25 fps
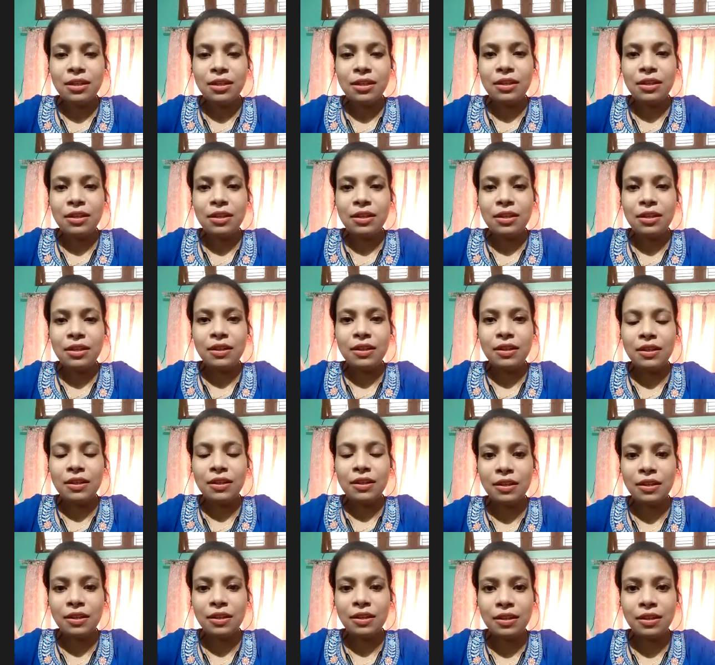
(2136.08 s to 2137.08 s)

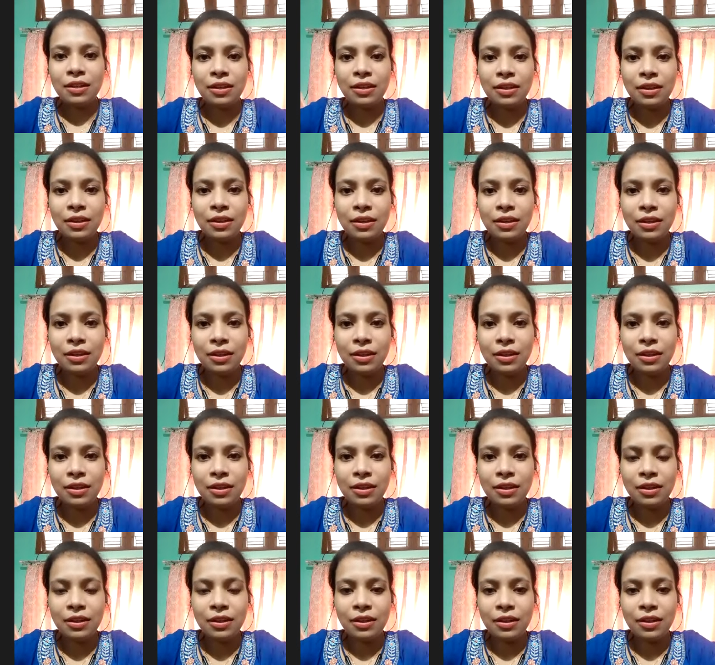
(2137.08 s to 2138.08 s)

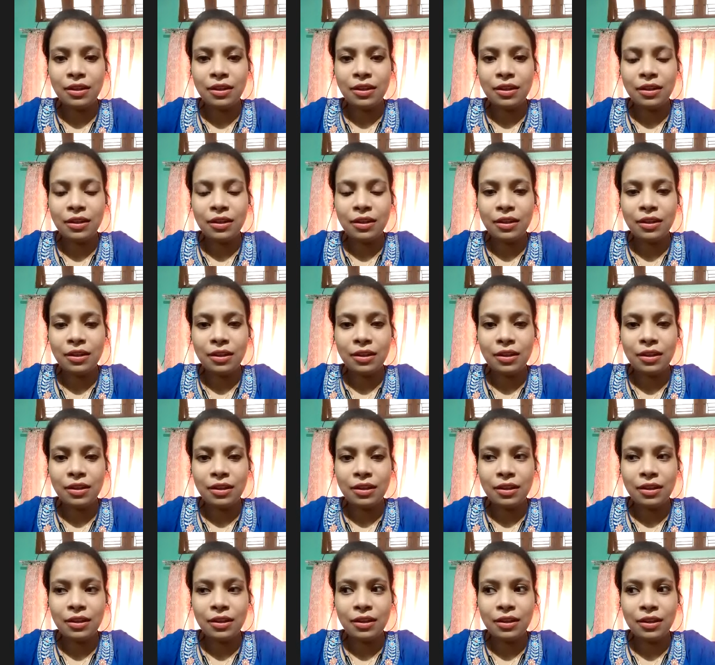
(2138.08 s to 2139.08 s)

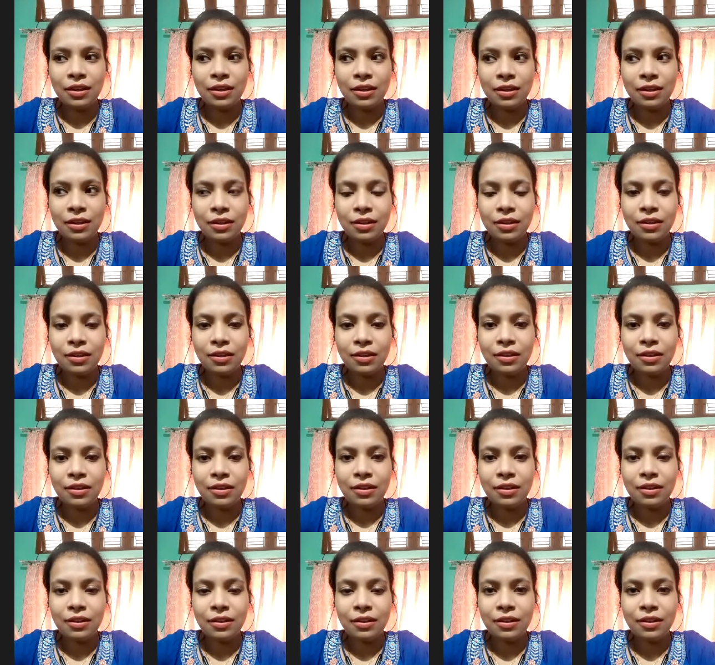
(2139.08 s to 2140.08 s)

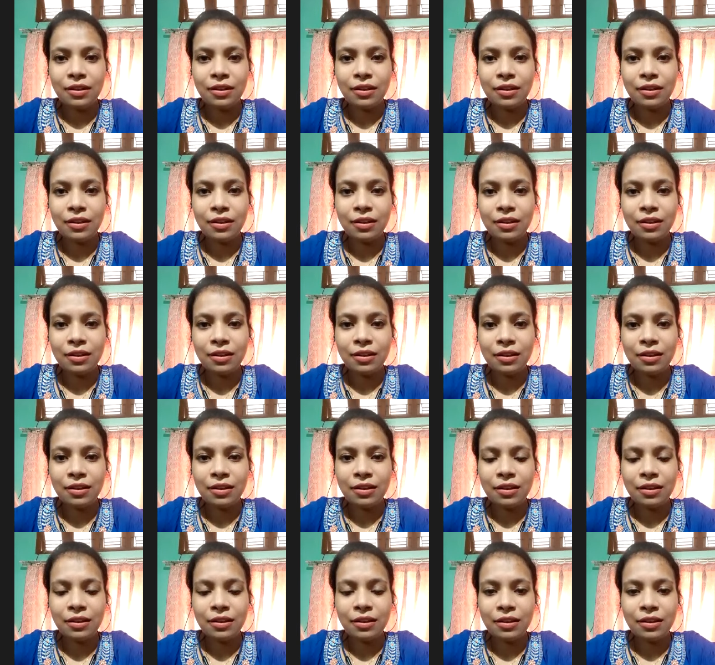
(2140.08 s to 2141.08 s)

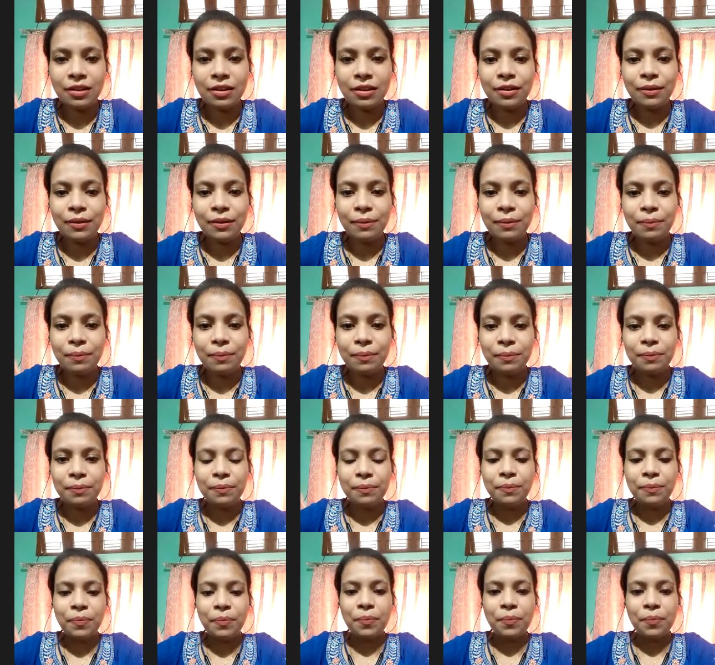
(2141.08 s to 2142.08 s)

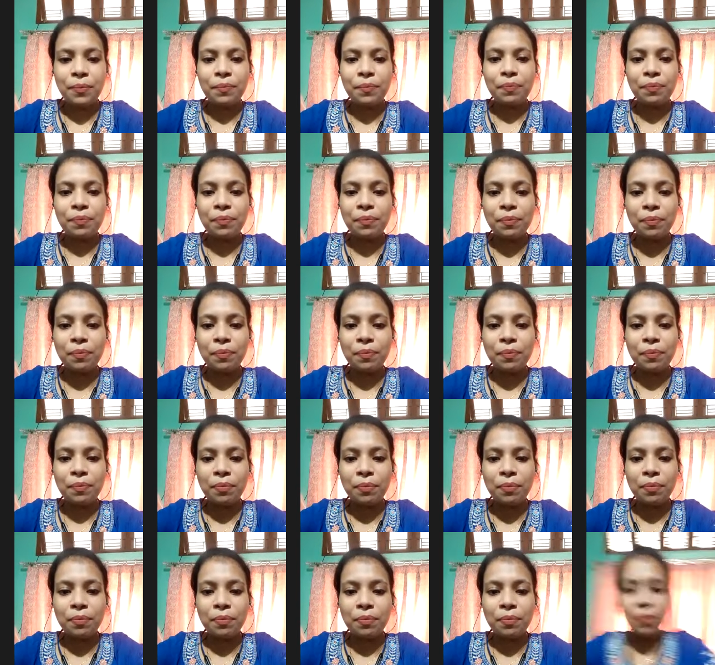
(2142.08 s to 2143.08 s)

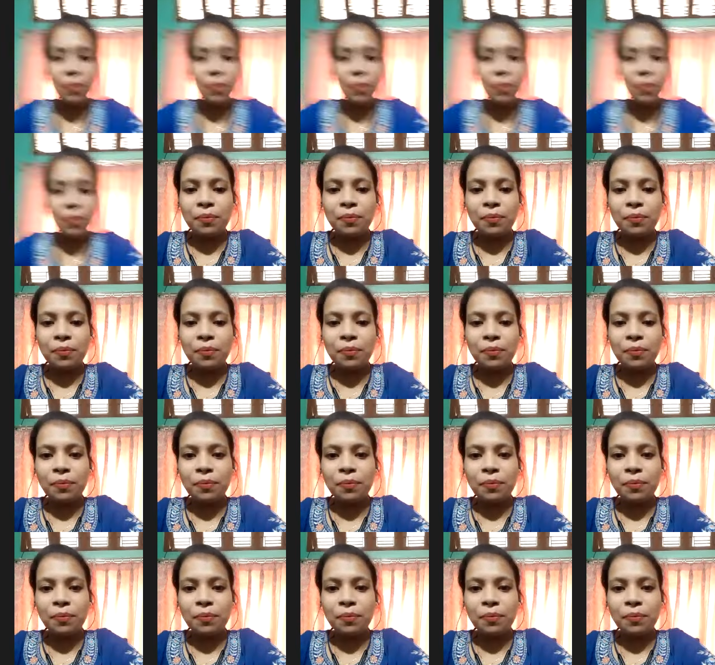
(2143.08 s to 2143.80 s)
Nobody speaks.